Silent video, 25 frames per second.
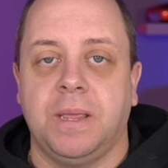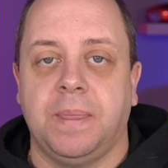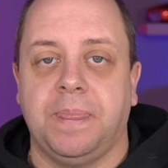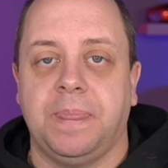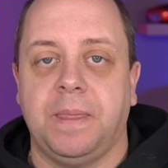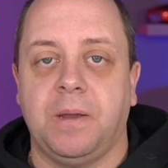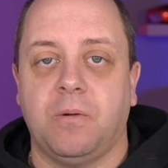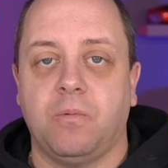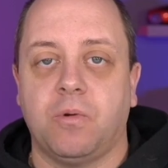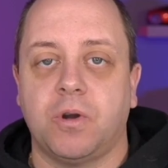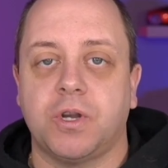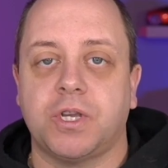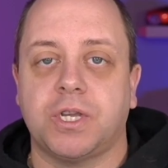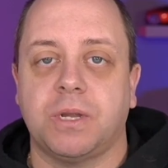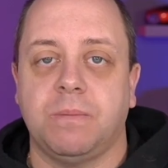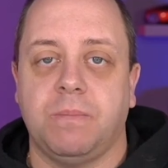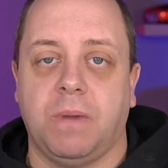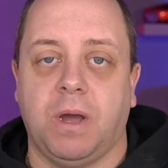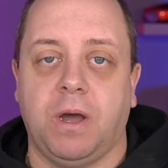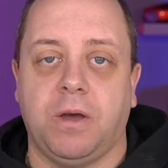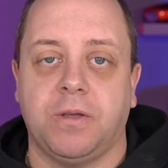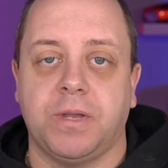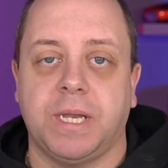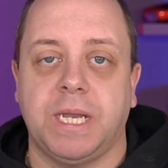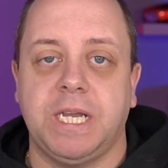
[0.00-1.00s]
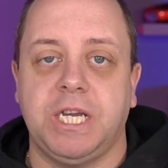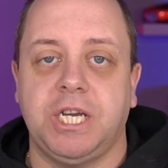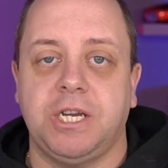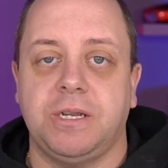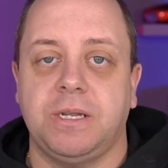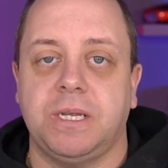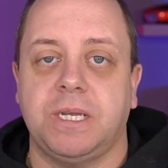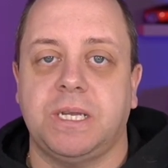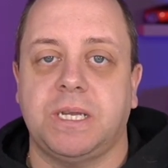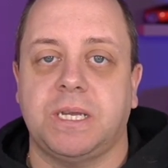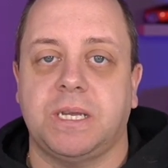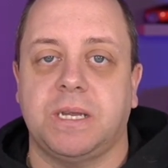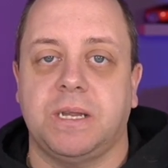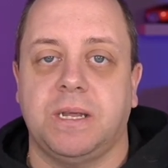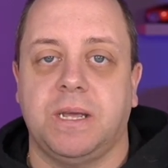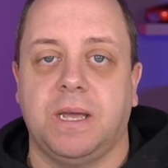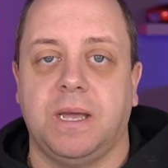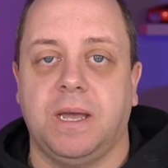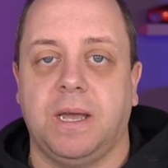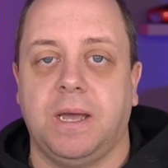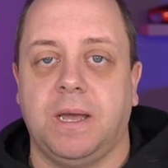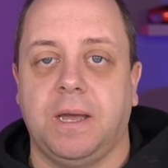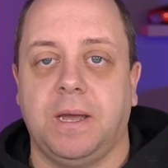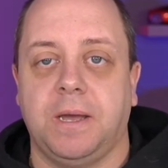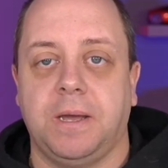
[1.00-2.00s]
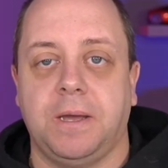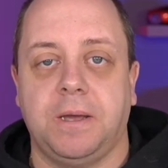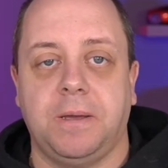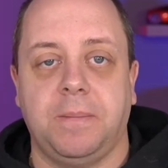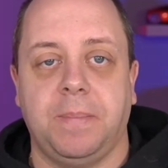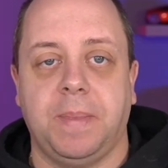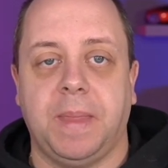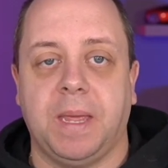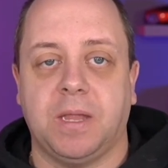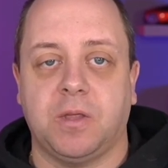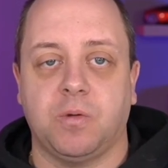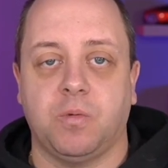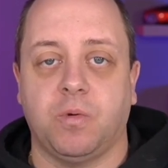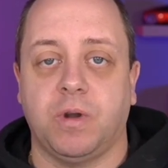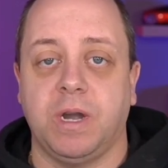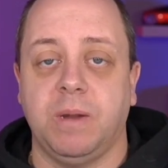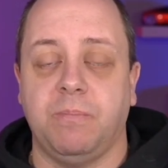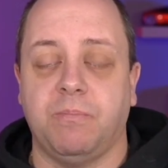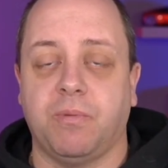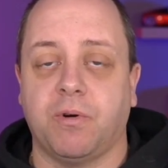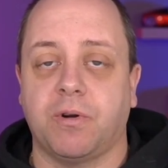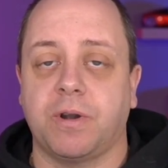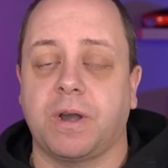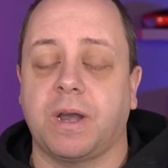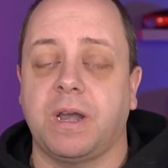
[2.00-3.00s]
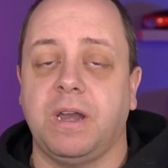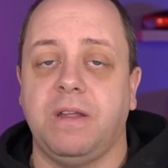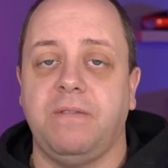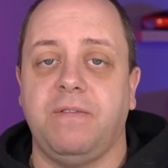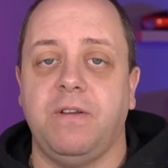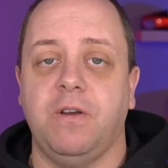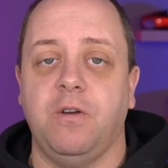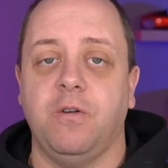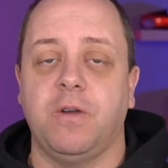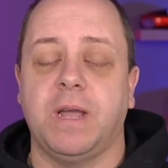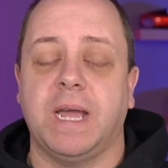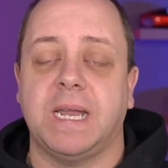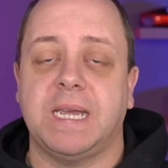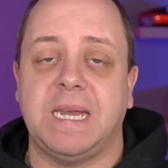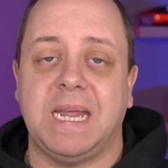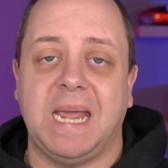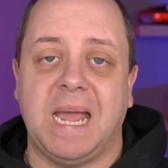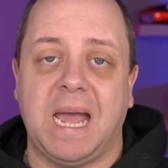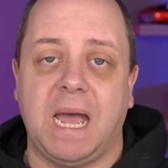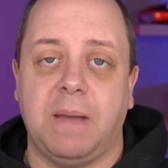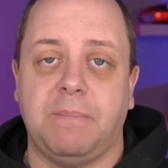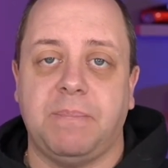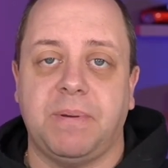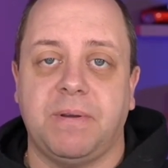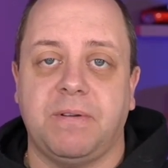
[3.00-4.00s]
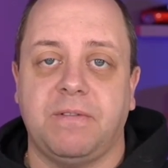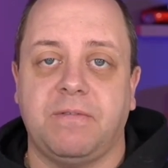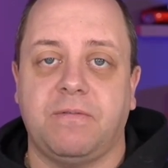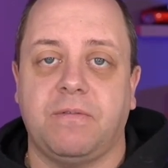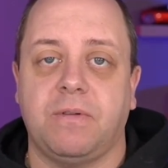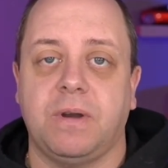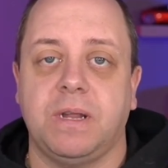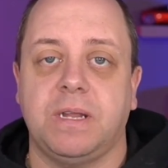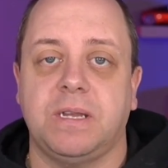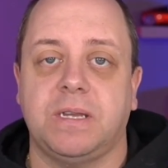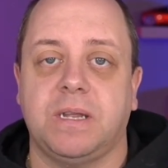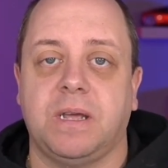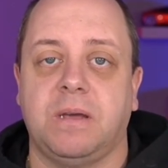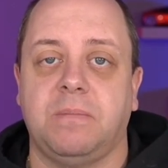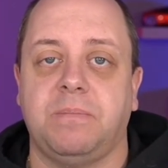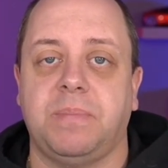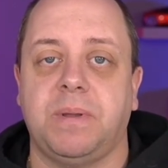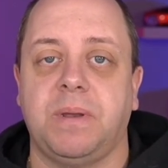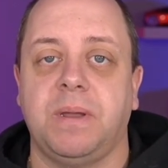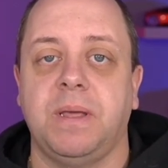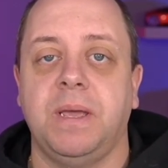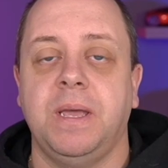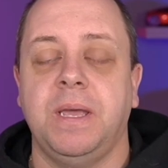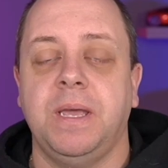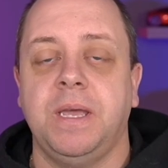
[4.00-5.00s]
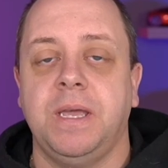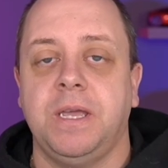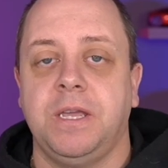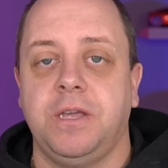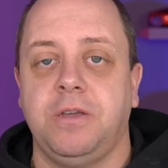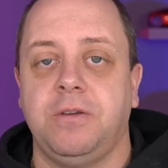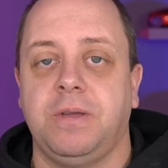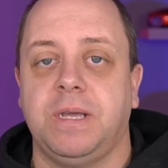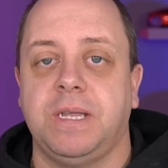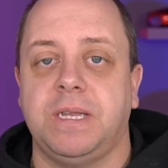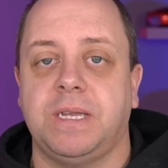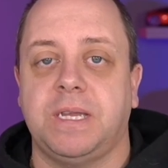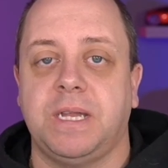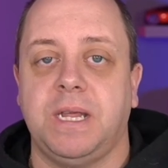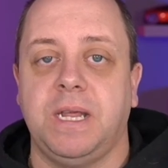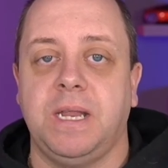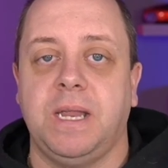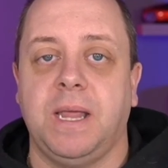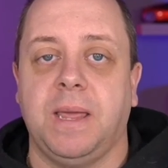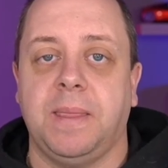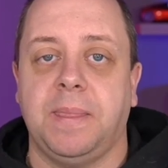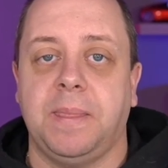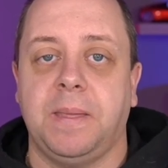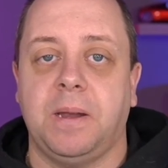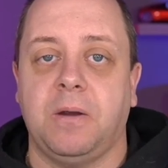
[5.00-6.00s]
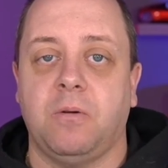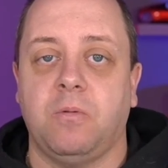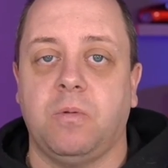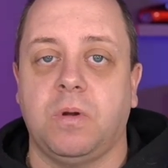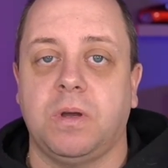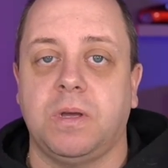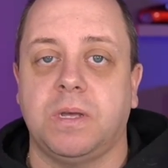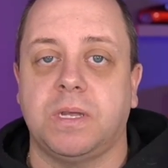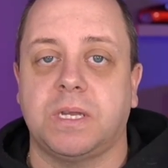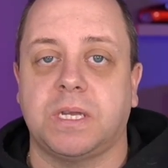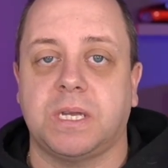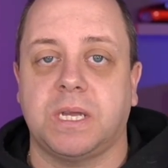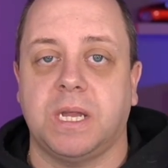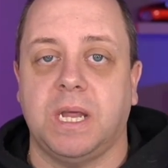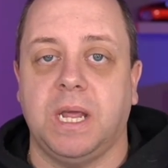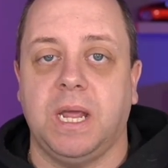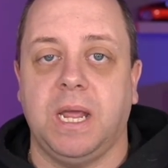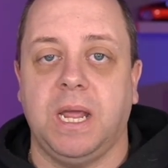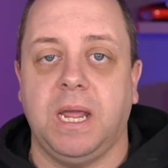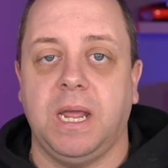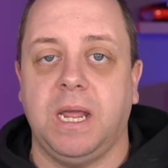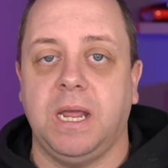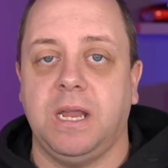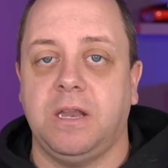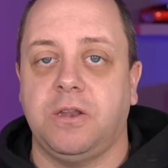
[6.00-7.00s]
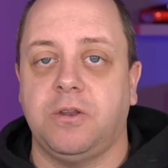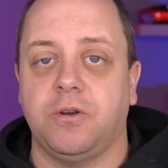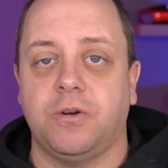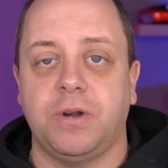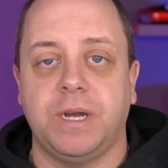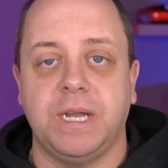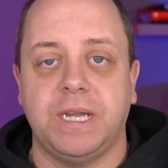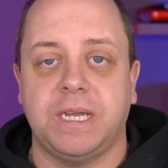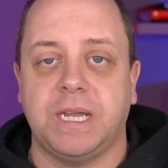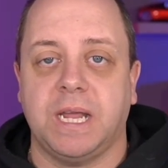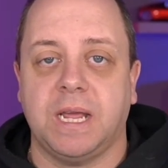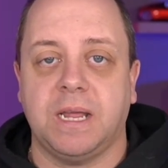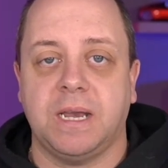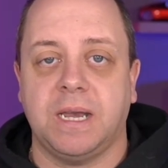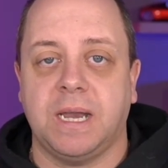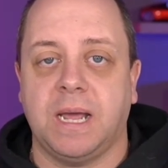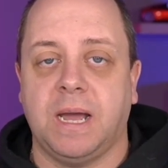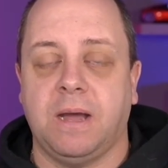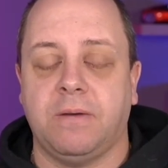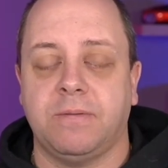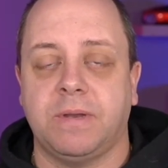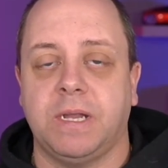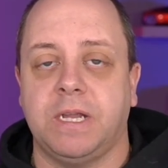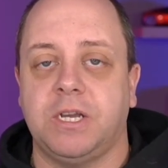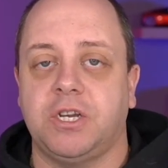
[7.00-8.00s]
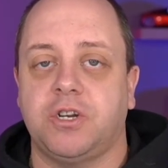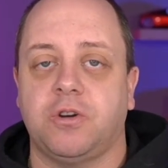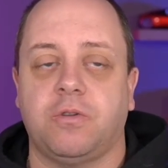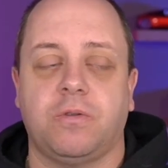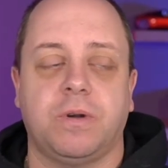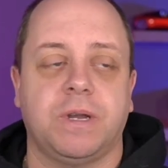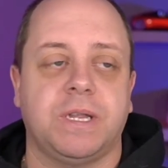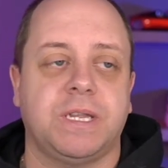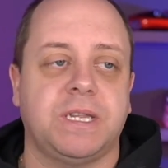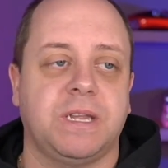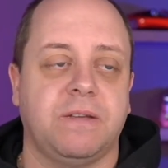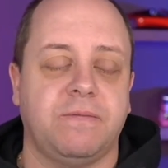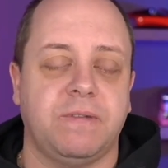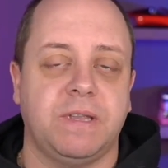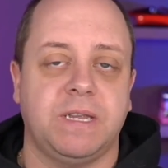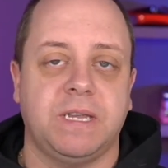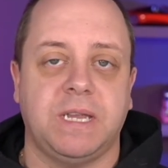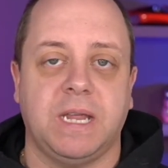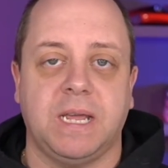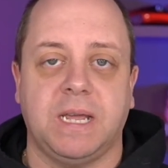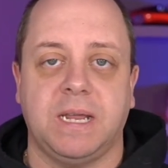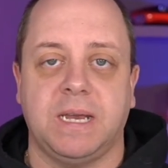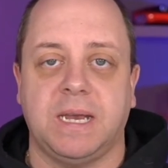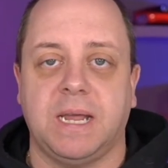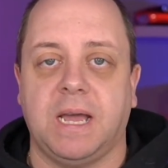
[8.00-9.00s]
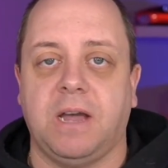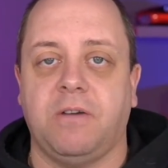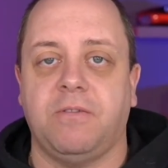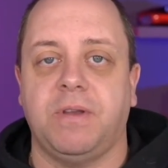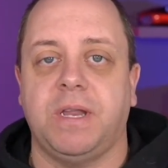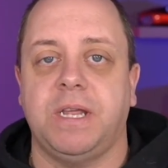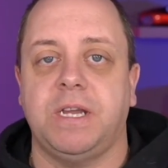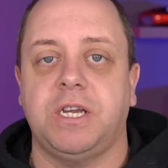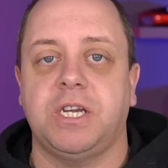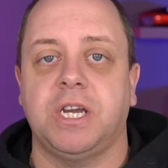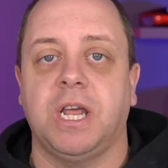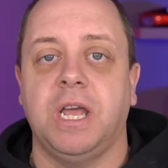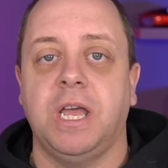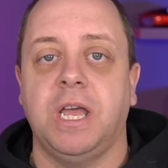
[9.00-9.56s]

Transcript: There were some outages uh, that were reported. If you look at the app, for example, you can see that there was a 30 second outage or a 7 second outage,